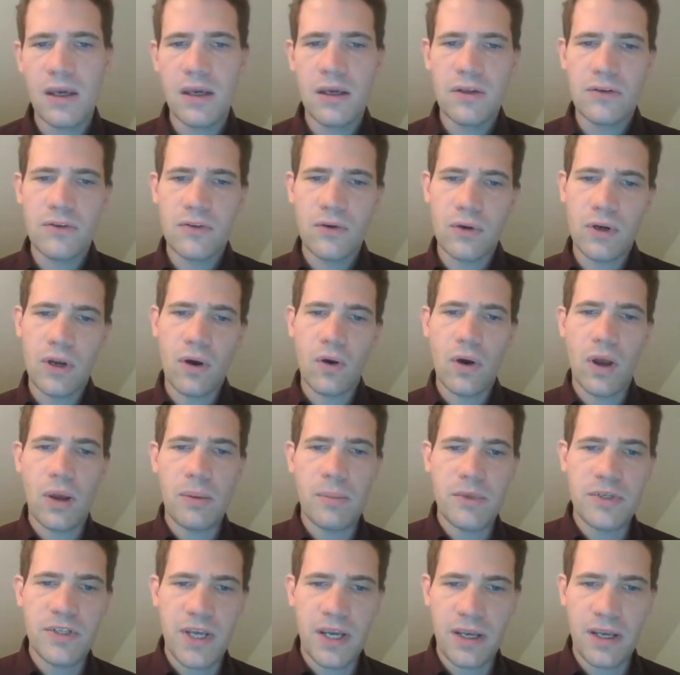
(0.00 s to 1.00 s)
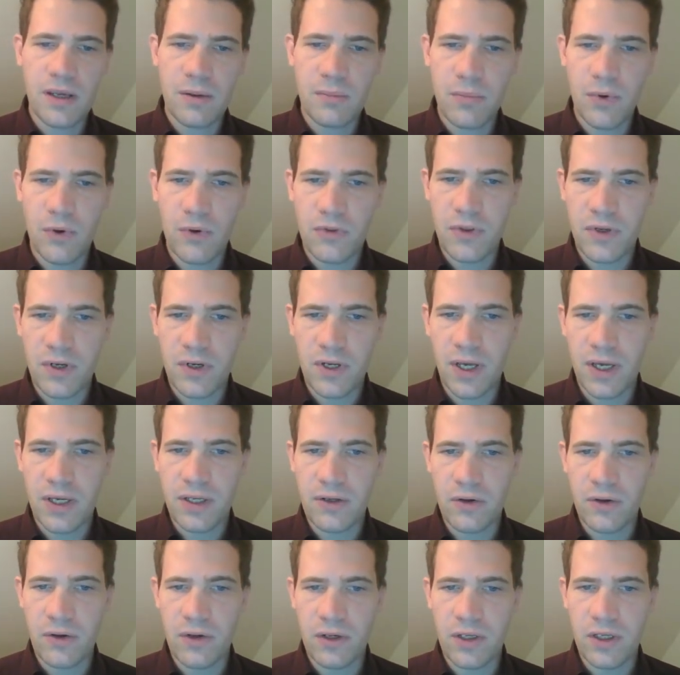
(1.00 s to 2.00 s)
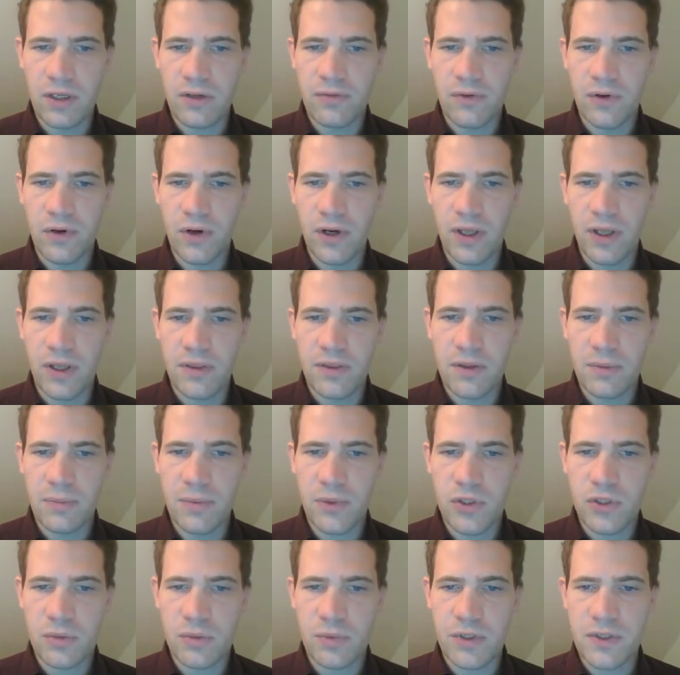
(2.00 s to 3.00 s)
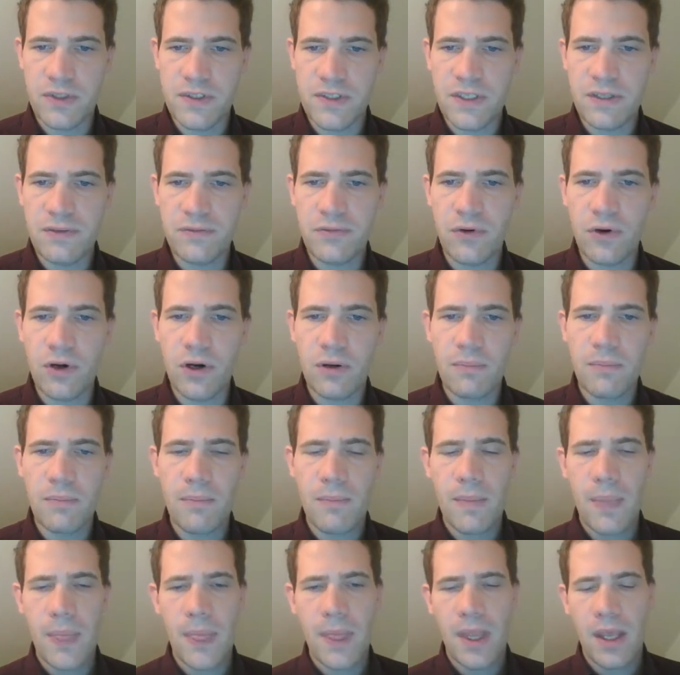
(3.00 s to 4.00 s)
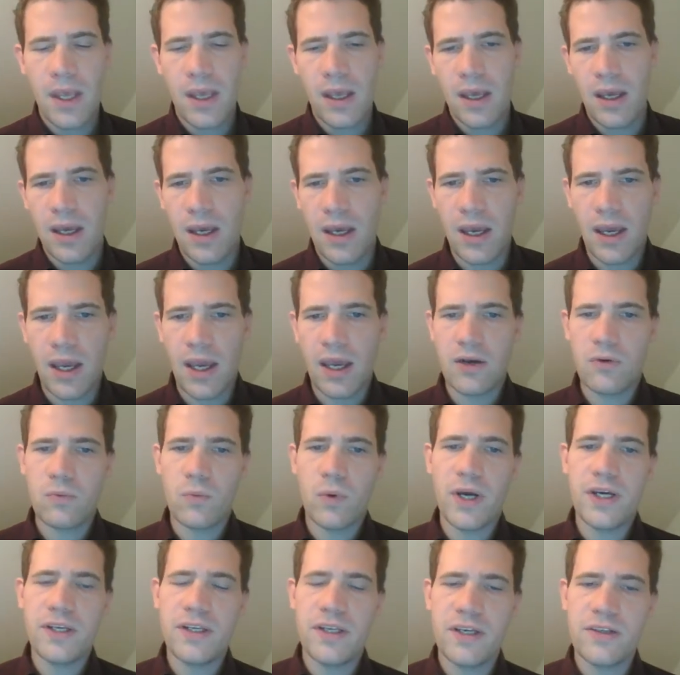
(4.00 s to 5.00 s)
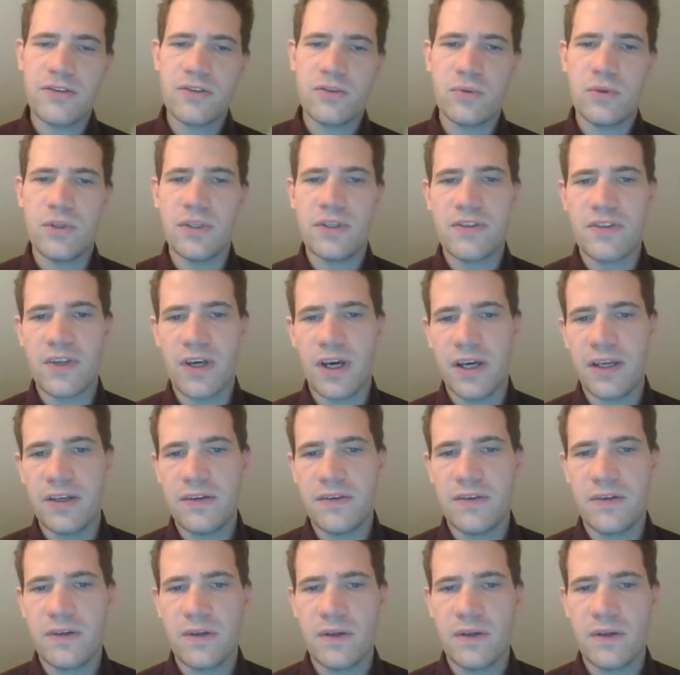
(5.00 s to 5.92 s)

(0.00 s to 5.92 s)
So now I'm attacking both the knight on e4 and the bishop on c4, and white has to decide